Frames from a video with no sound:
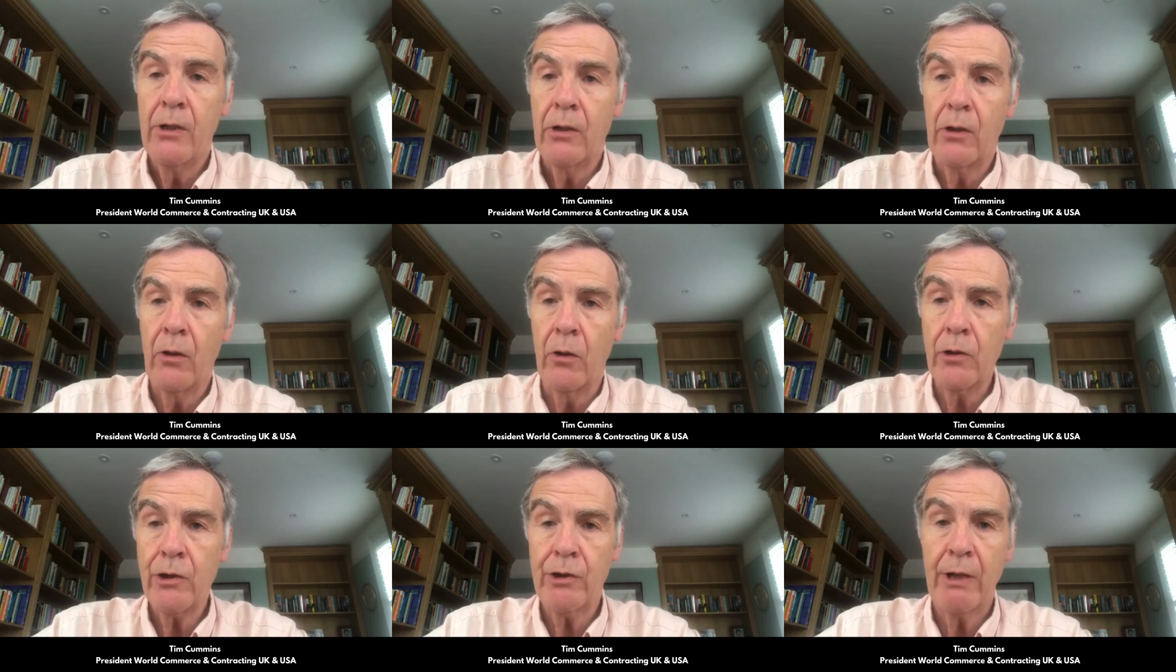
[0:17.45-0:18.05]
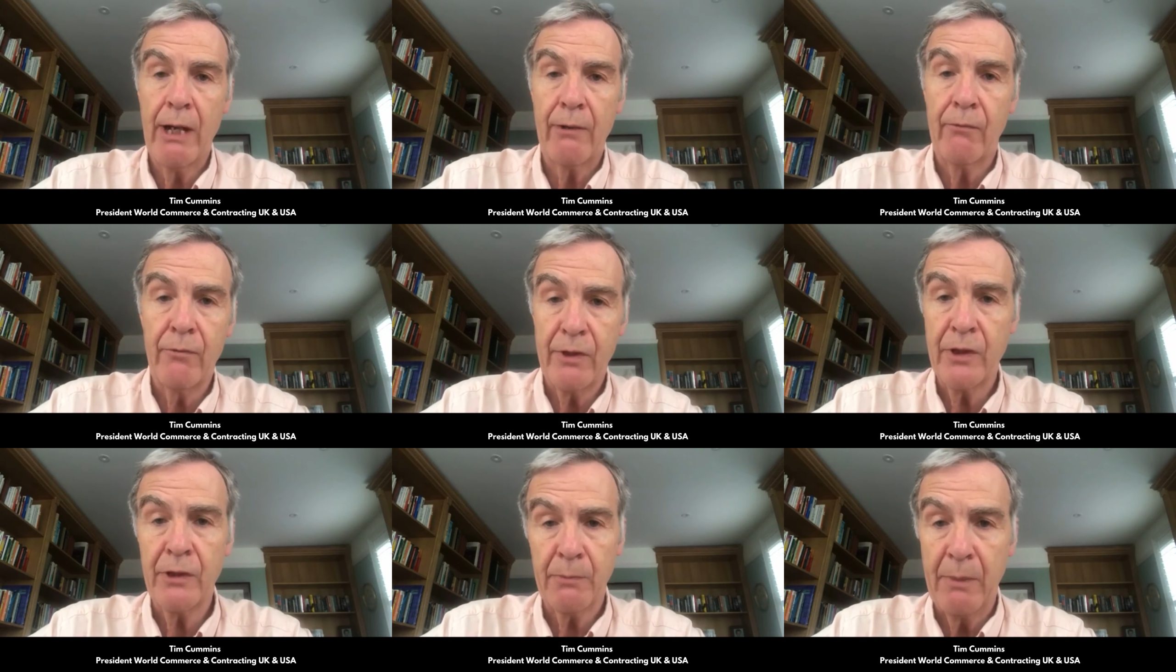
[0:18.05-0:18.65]
contract
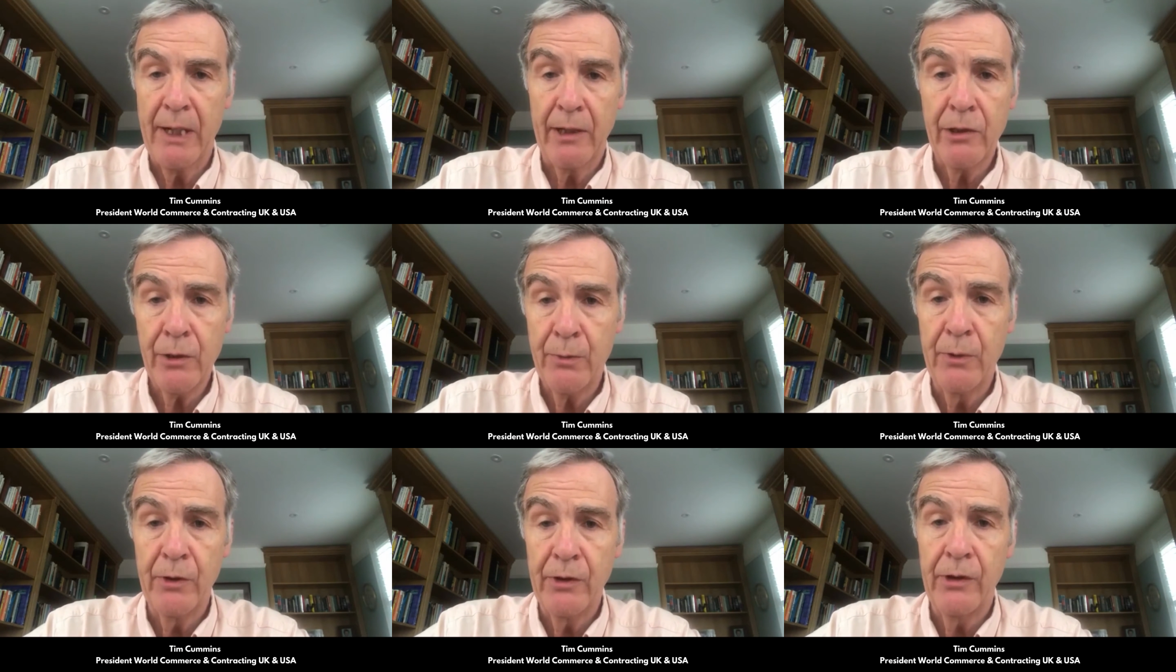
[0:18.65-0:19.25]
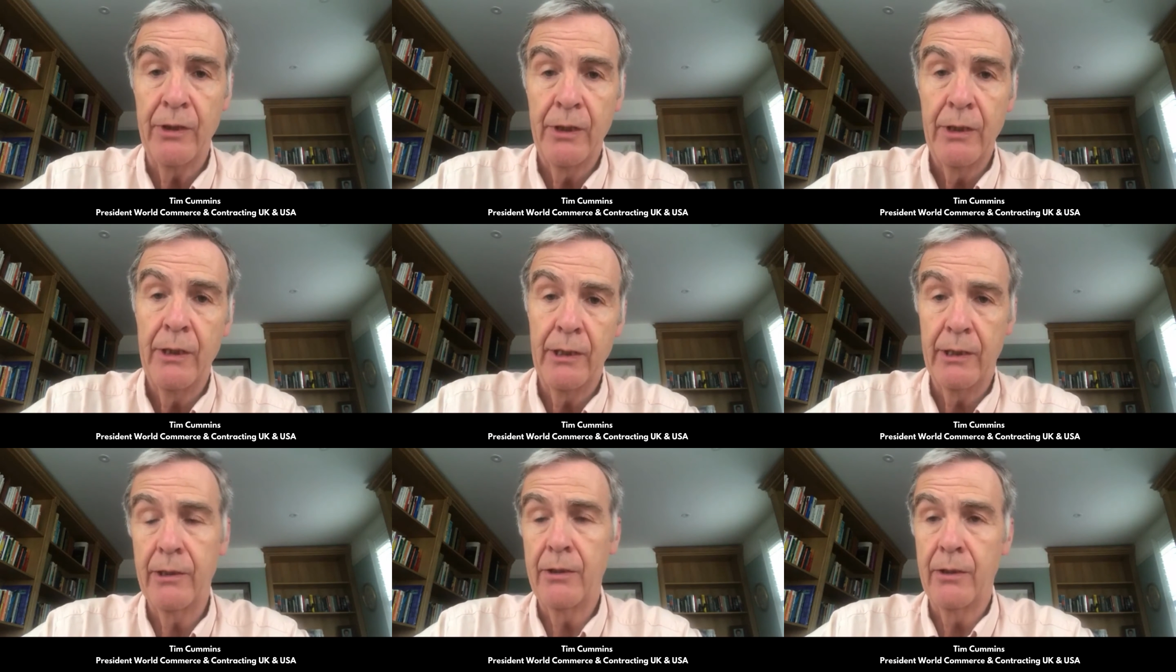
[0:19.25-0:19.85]
risk management
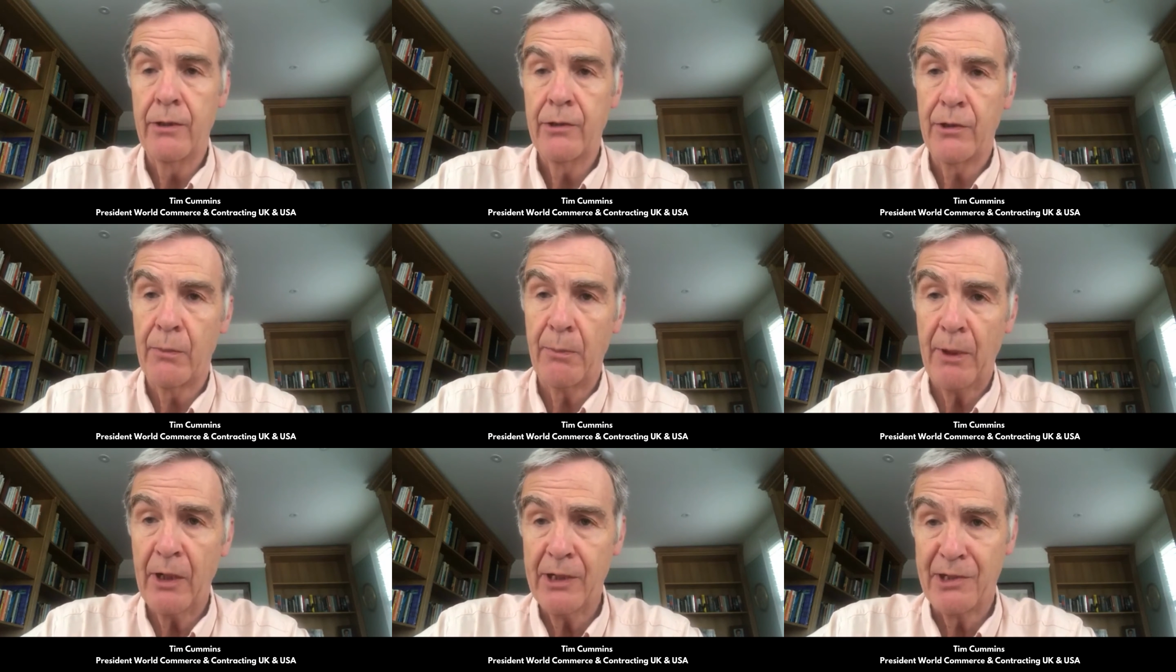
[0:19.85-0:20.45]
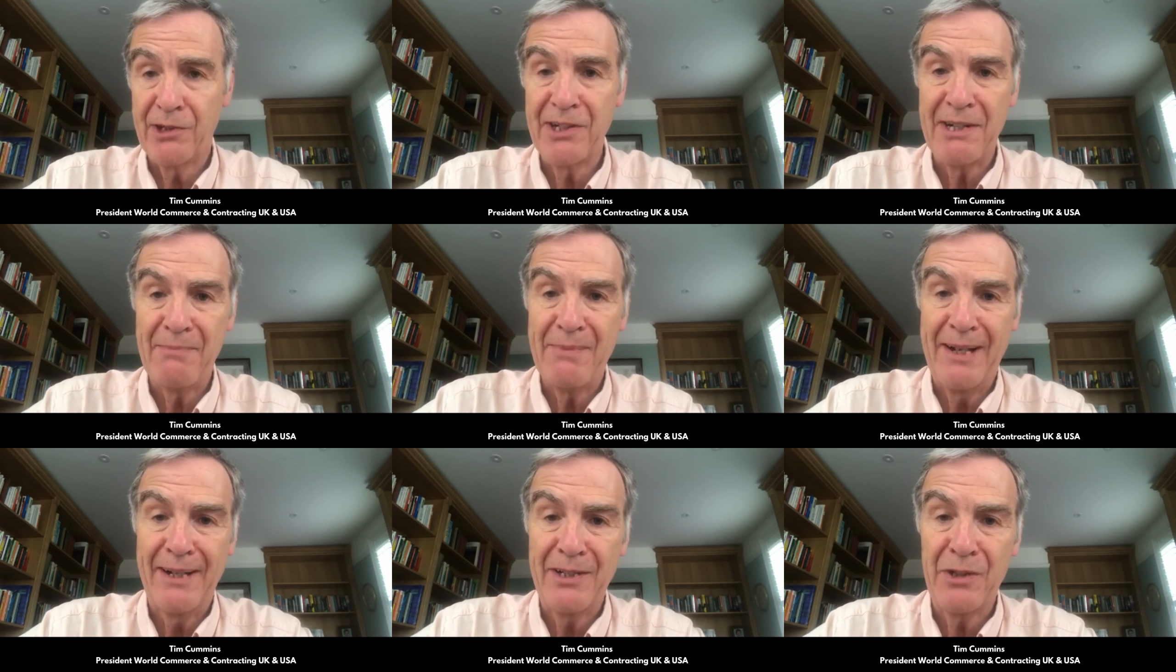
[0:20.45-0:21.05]
in supply chain
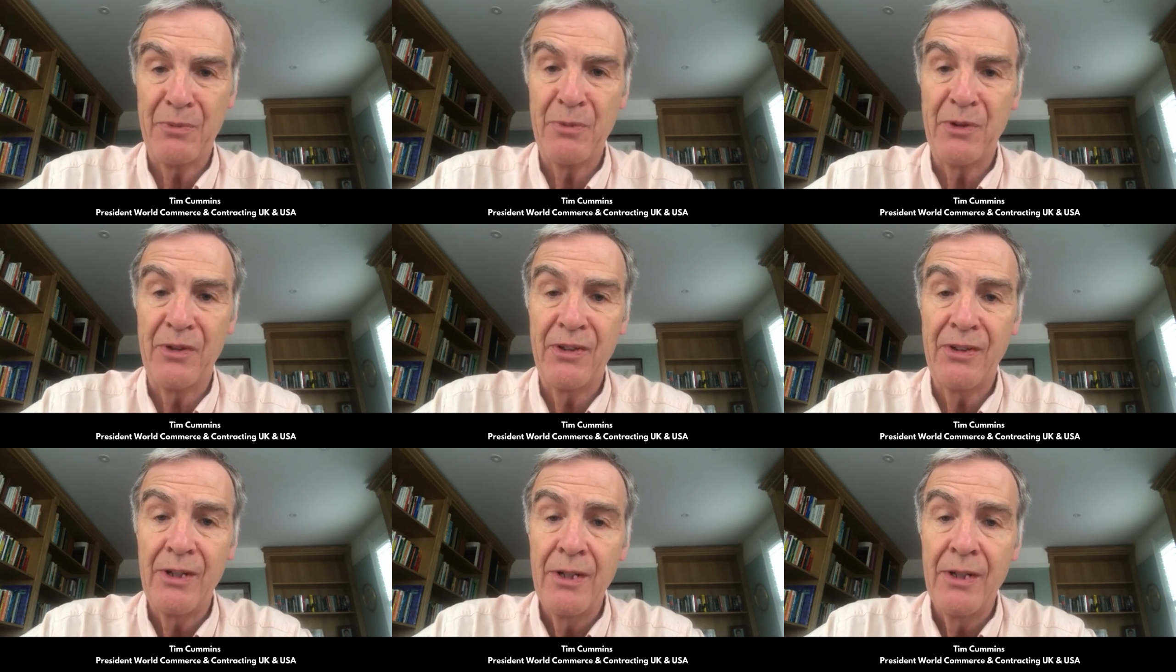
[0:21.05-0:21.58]
management.